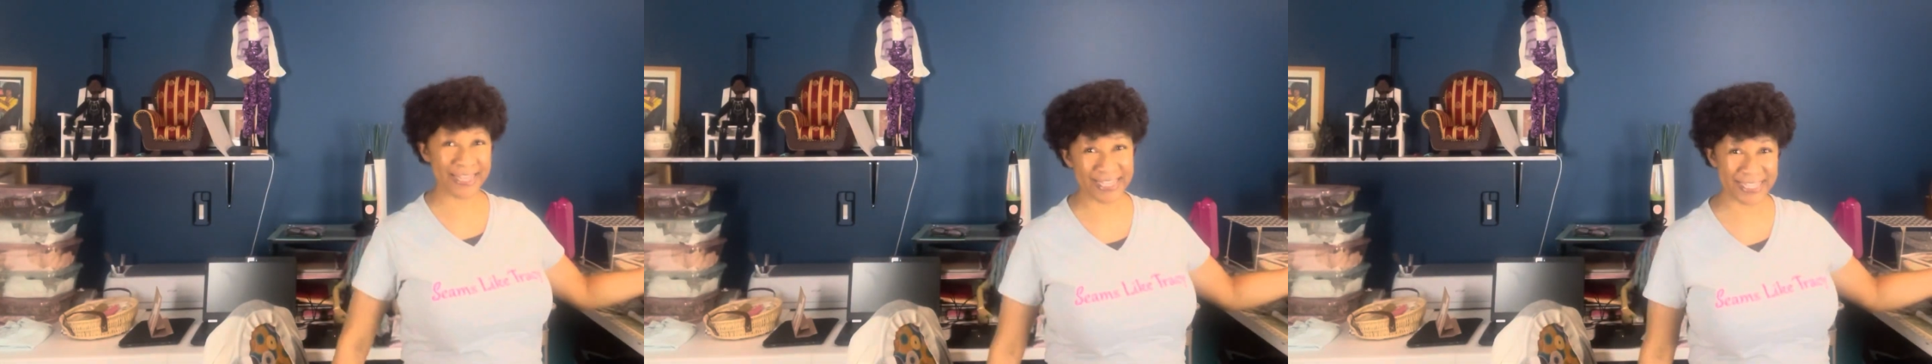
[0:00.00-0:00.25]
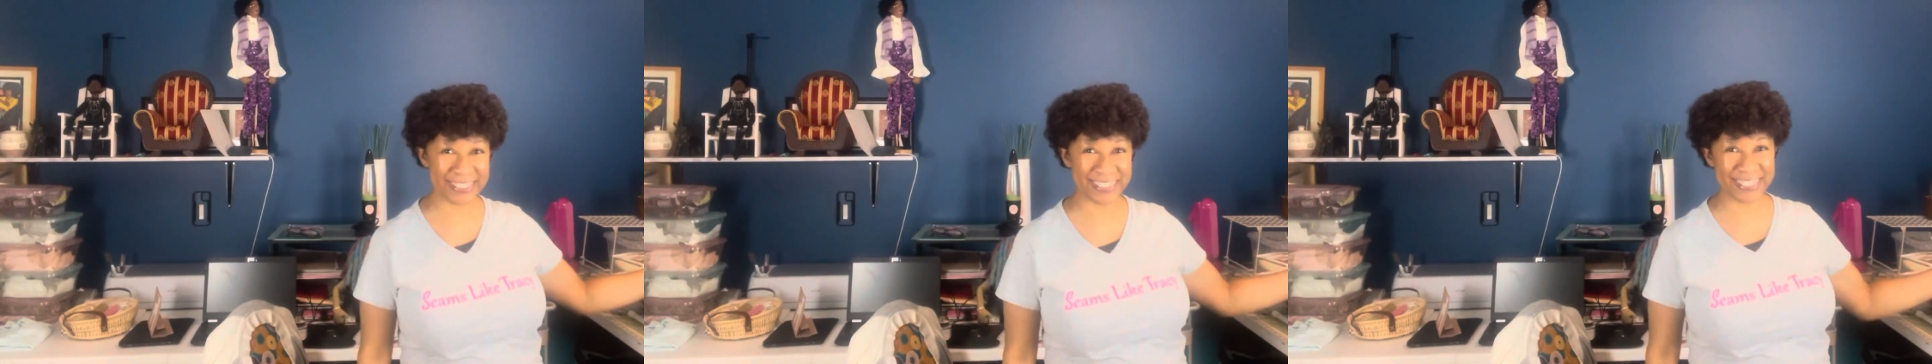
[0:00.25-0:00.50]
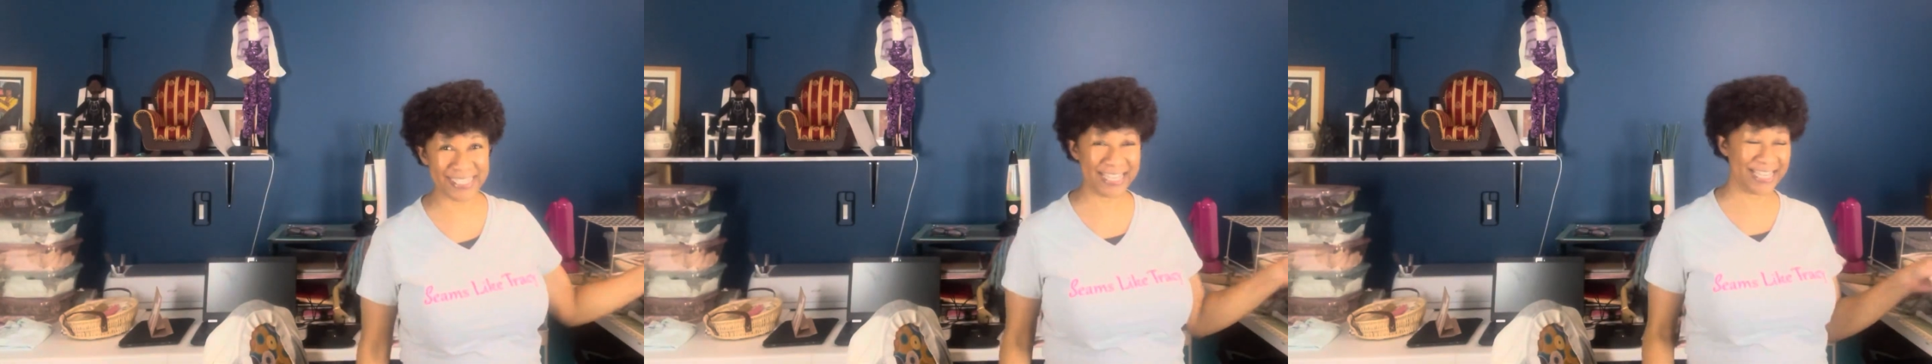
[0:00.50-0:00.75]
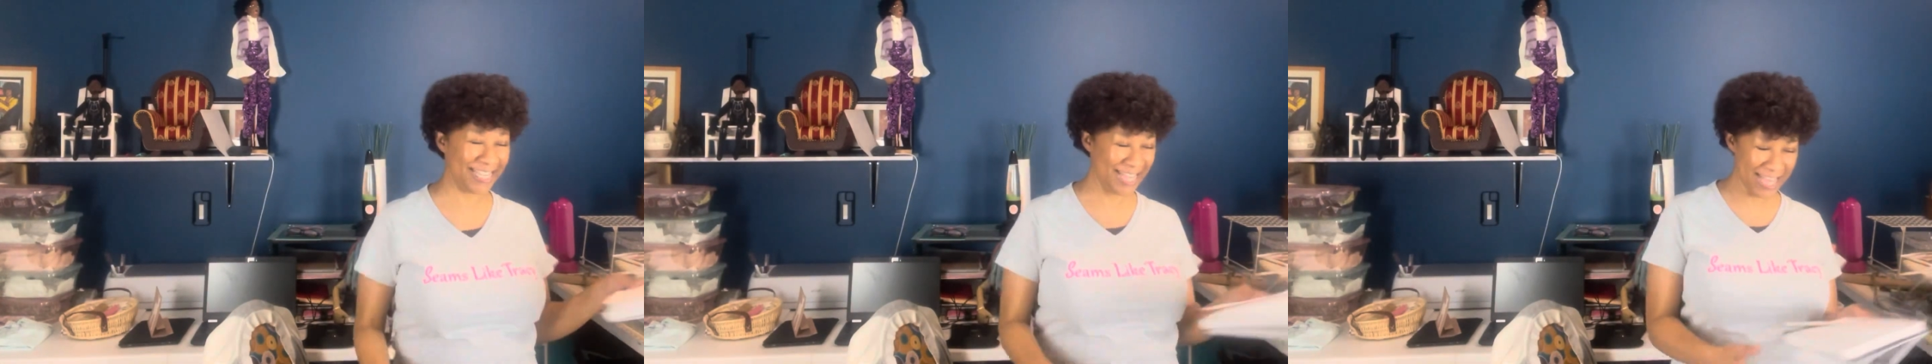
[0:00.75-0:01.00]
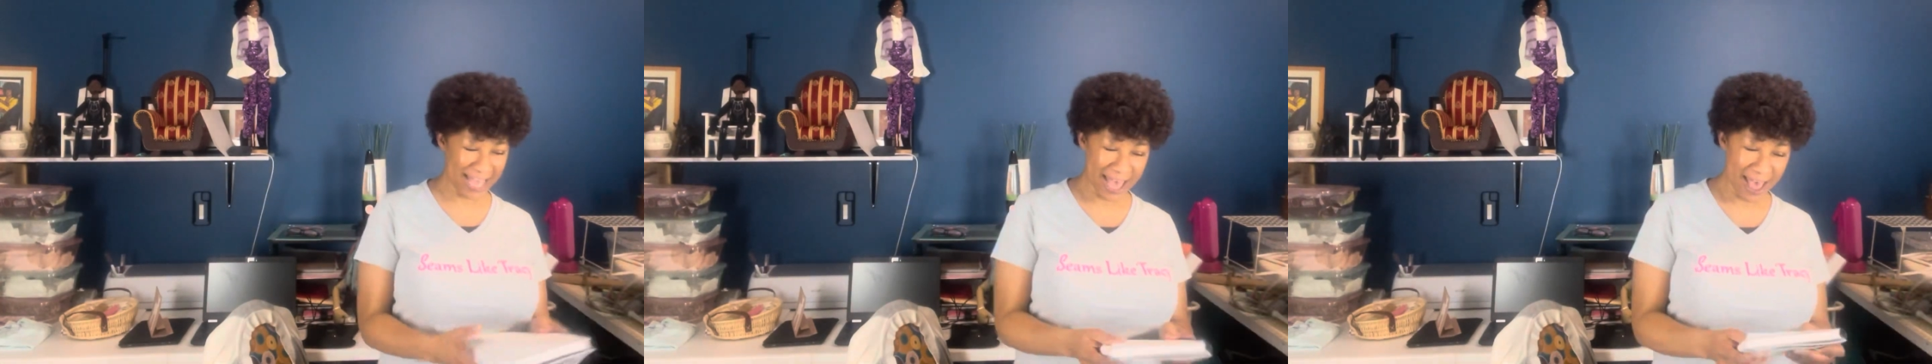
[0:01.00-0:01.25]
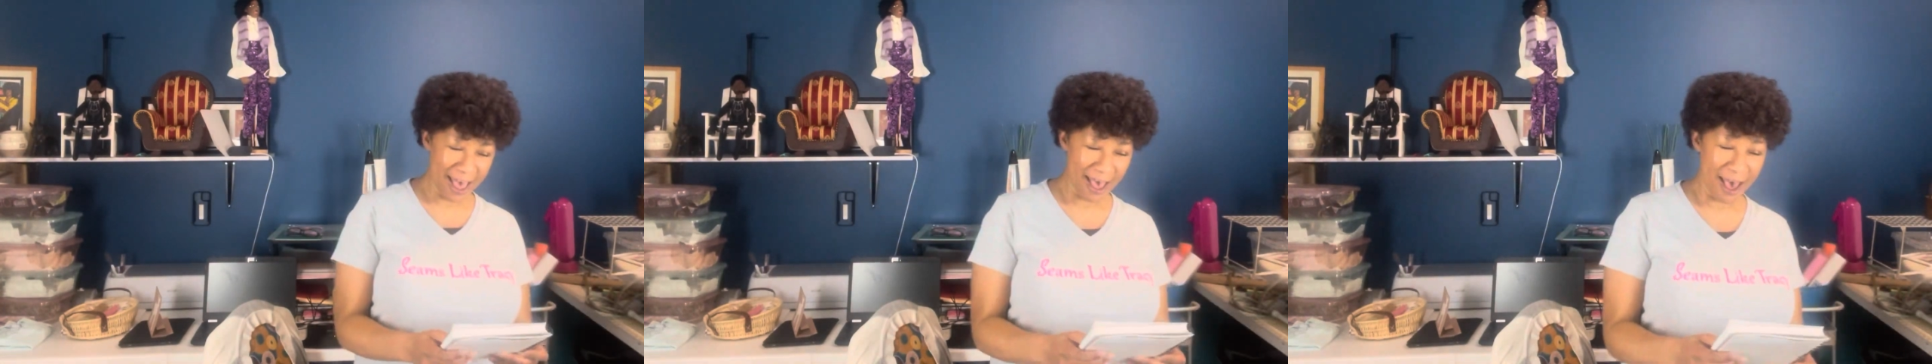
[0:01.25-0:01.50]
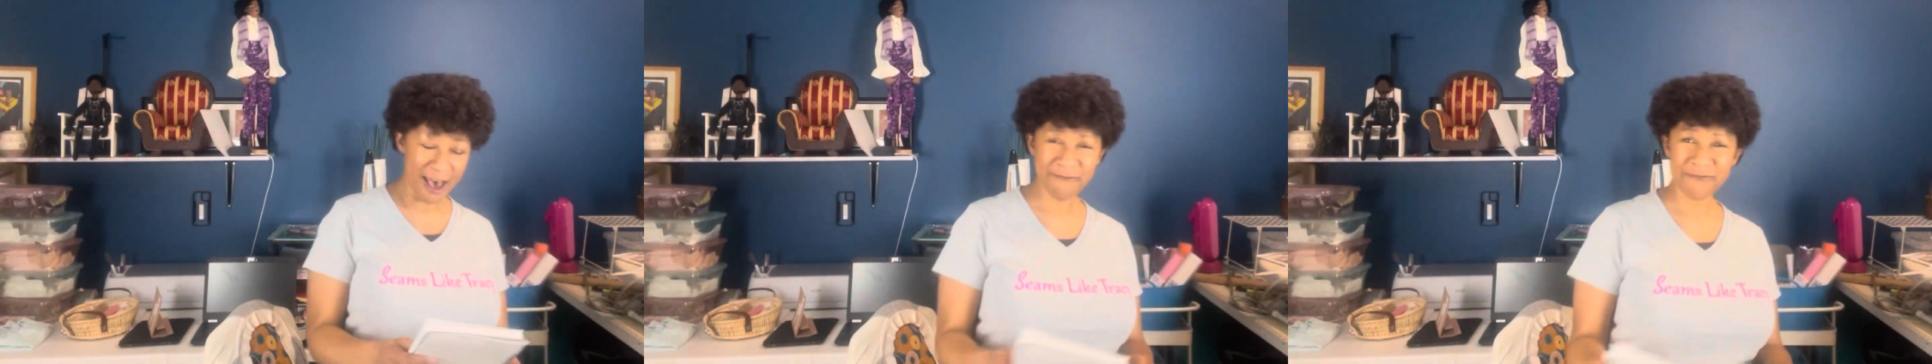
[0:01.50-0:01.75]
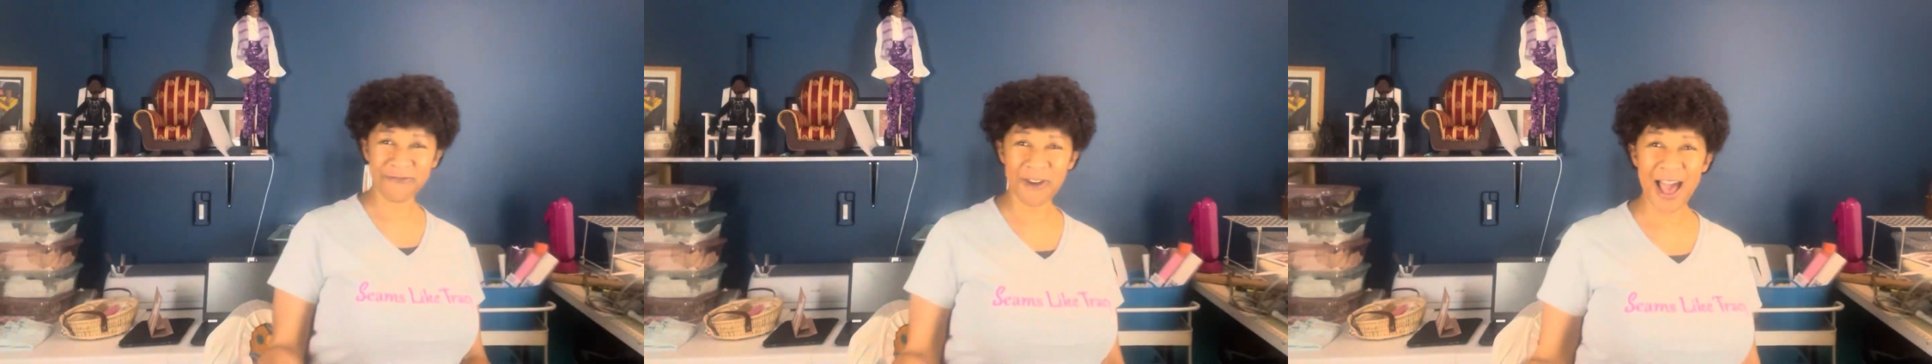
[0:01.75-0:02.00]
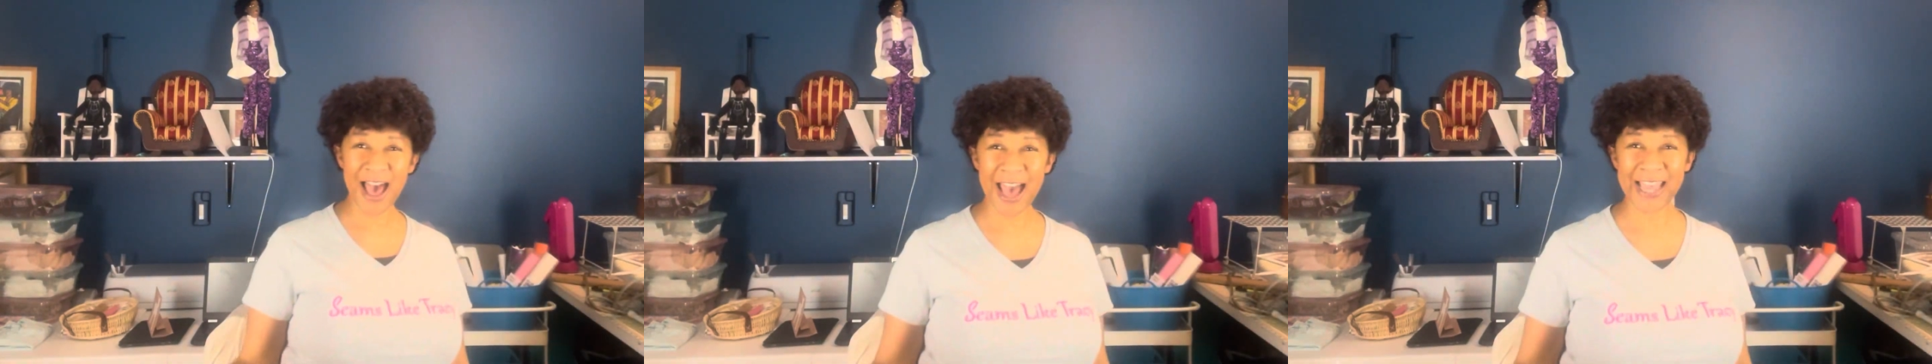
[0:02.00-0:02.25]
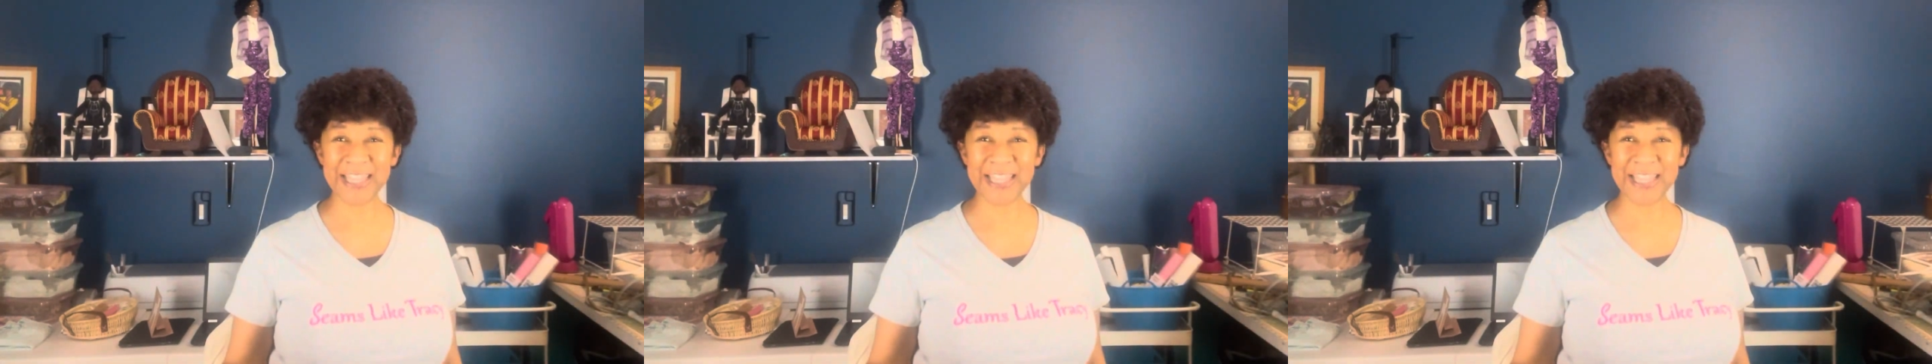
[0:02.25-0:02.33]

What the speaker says: list. All right,